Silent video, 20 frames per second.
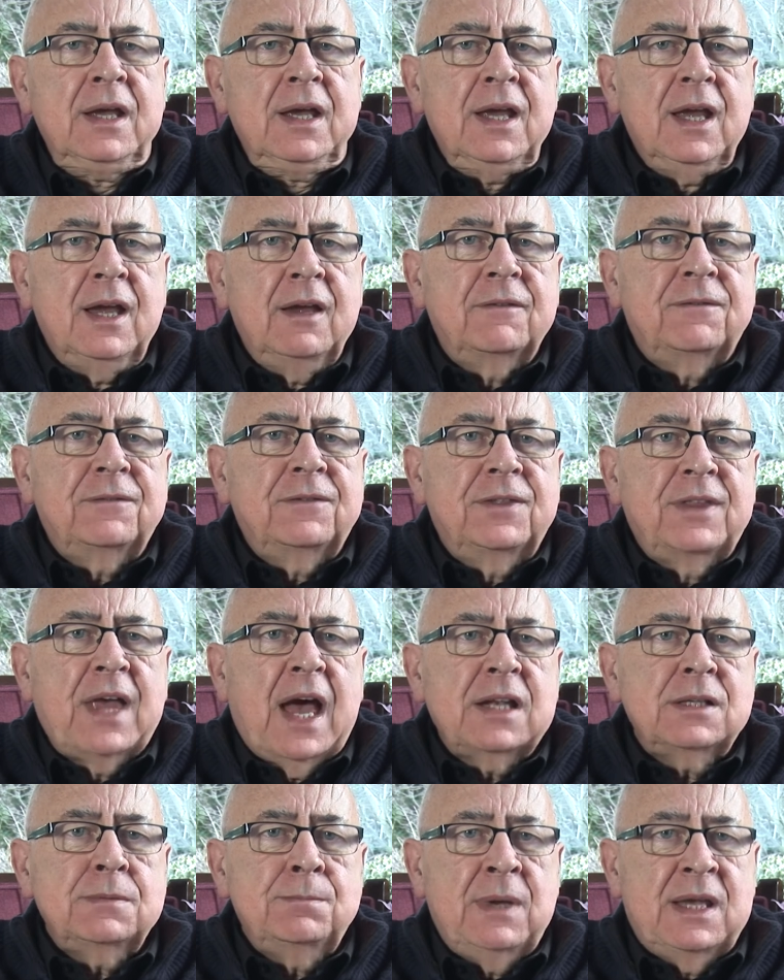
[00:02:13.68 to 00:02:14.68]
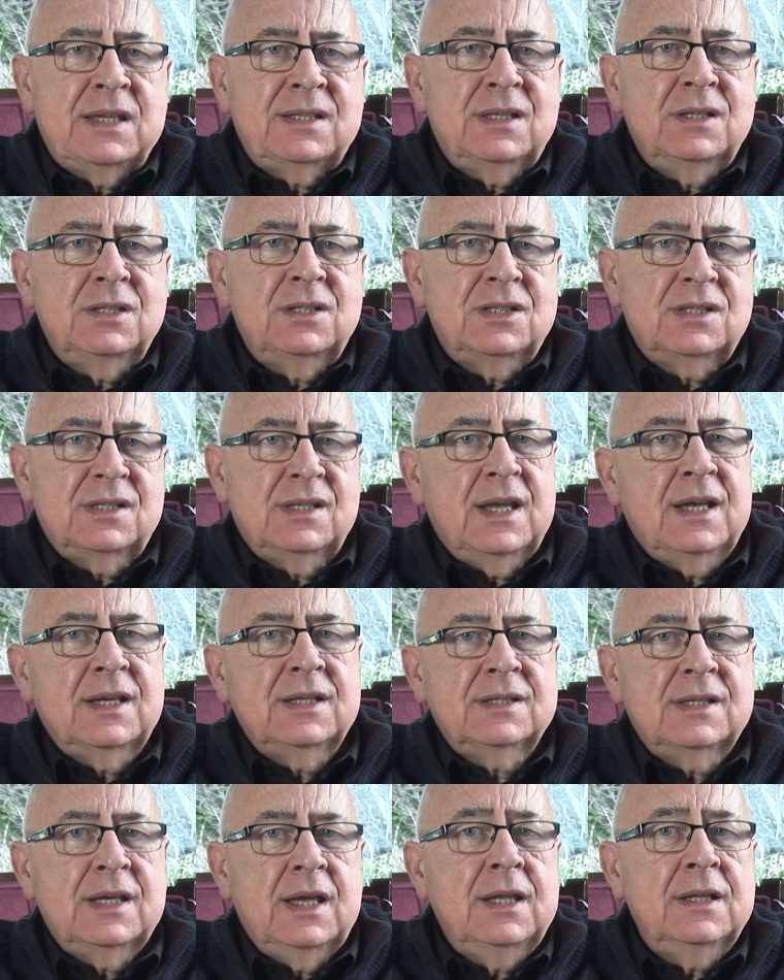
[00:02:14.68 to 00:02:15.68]
If that message
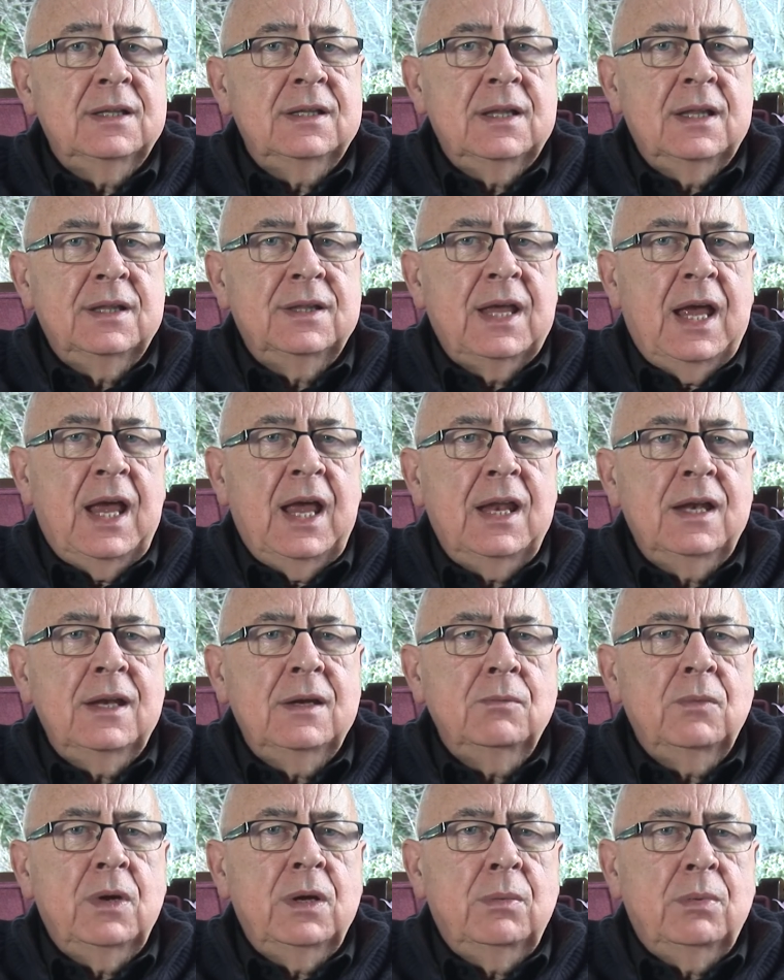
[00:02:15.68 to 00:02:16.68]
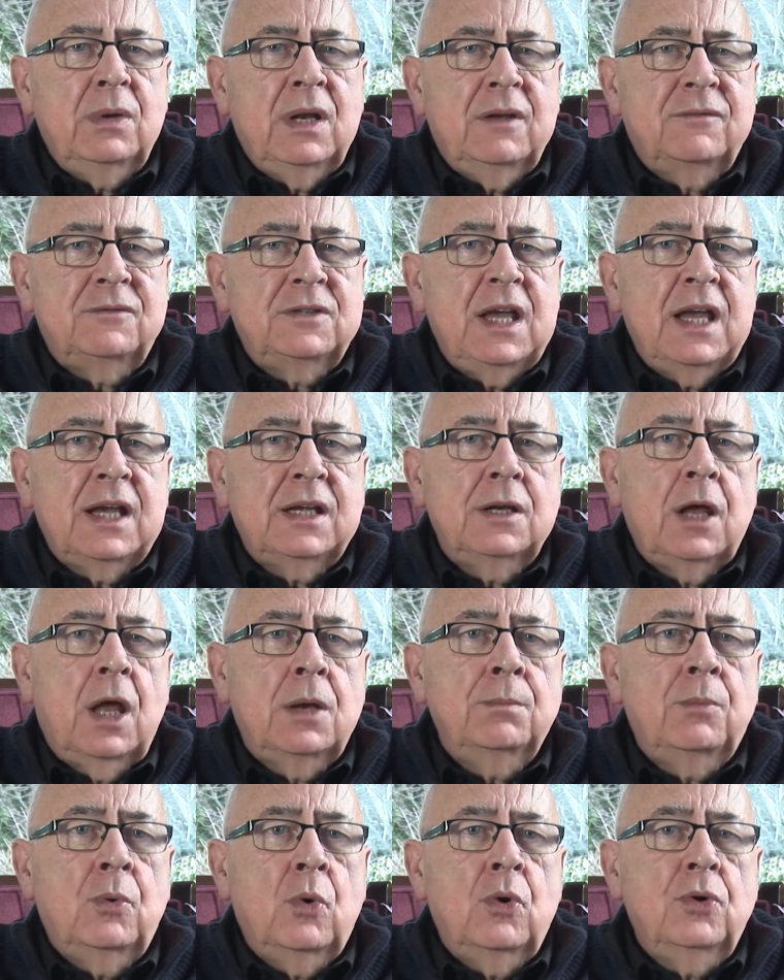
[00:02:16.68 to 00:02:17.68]
sinks in, then we will have taken
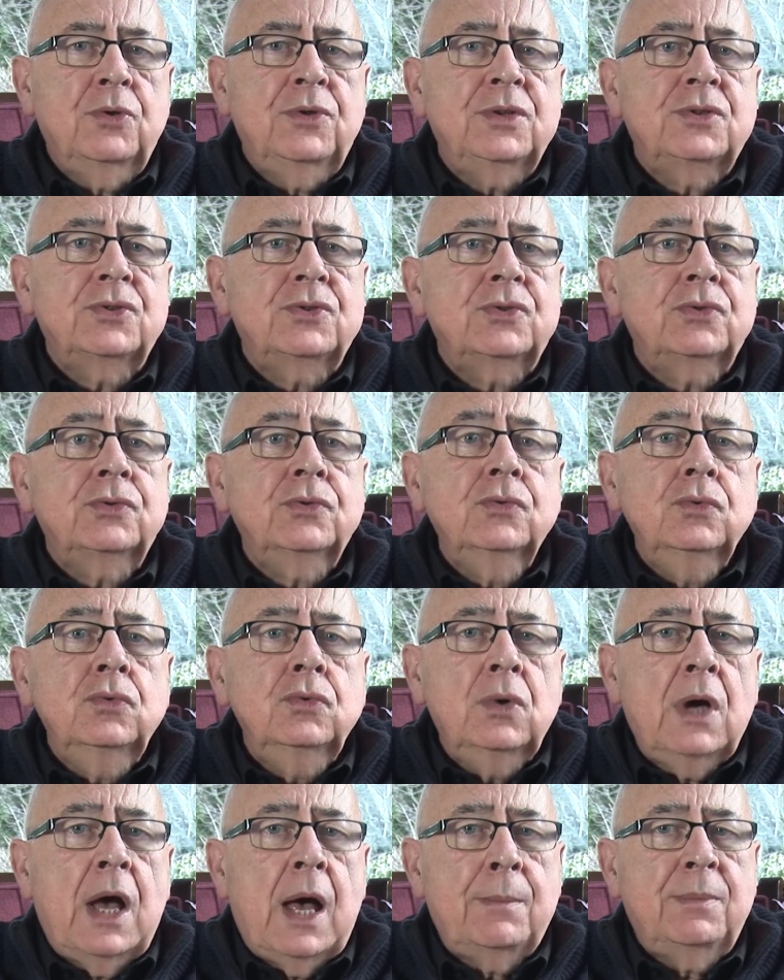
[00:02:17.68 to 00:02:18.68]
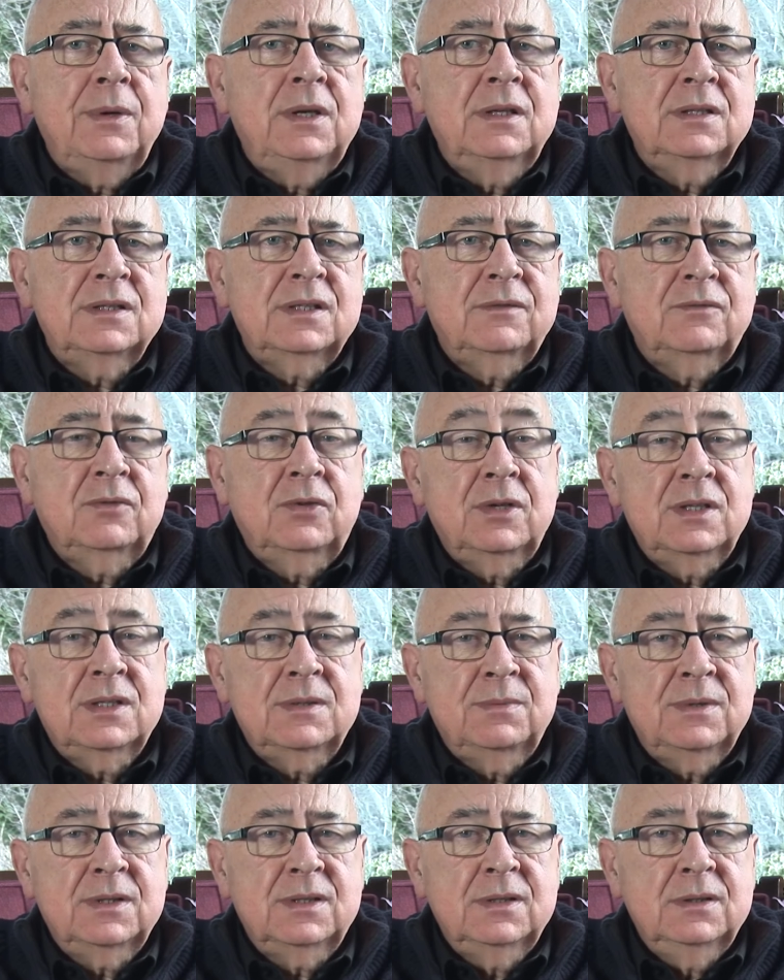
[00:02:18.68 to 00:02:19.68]
on board the true happiness of
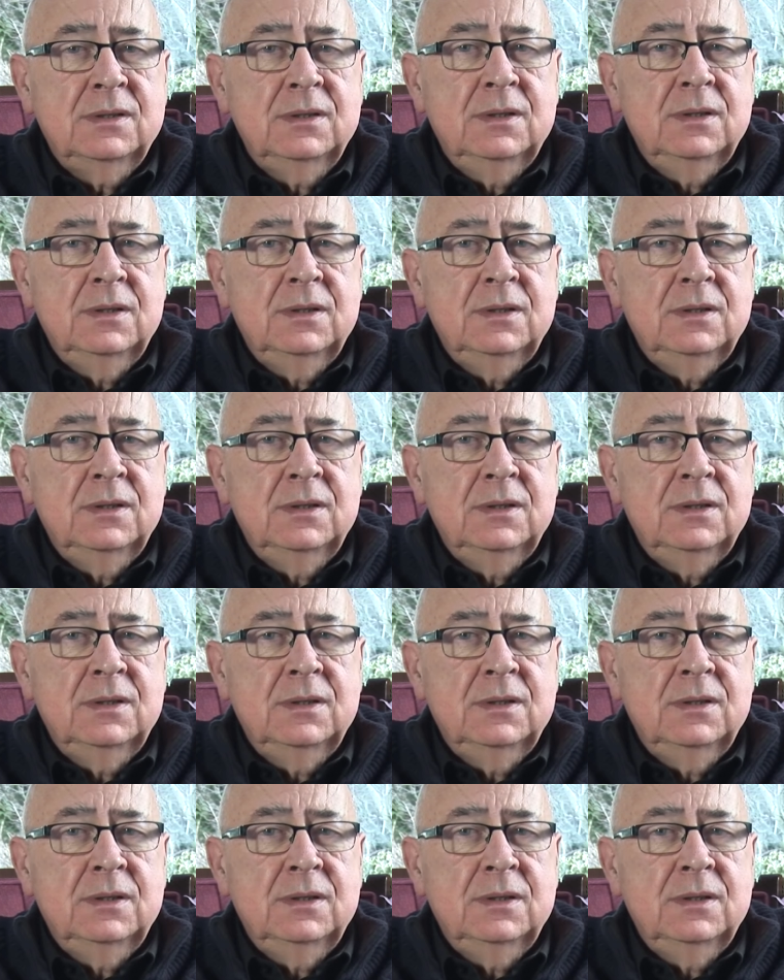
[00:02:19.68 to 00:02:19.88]
Christmas.